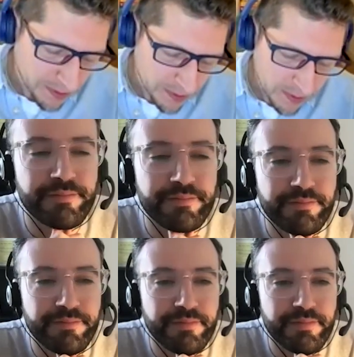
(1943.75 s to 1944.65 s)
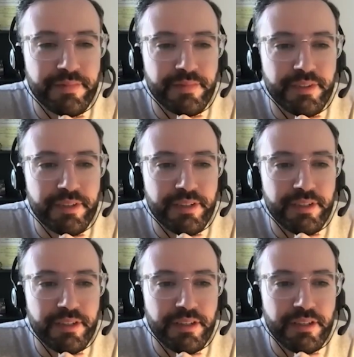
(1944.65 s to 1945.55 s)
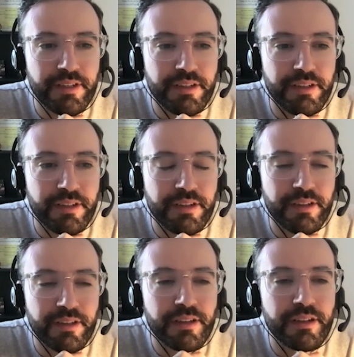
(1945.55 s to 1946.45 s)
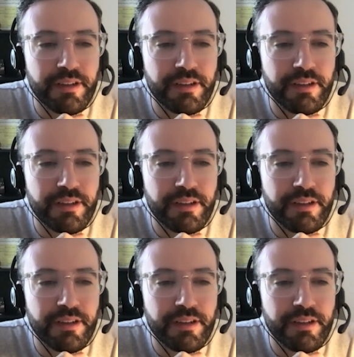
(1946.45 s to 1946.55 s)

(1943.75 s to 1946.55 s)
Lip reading: And again, you would take their email address for that.